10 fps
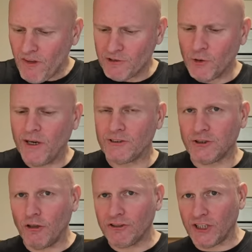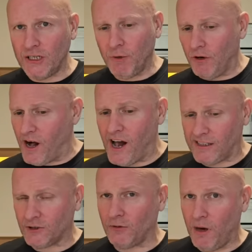It's quite salty, but
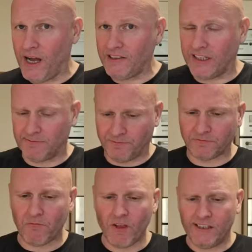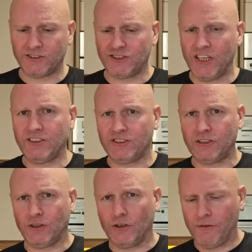I, I don't mind it. It's tasty
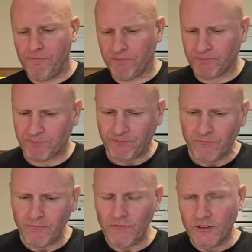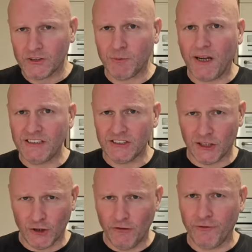though. The spices
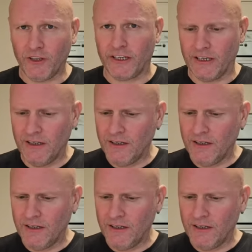are lovely.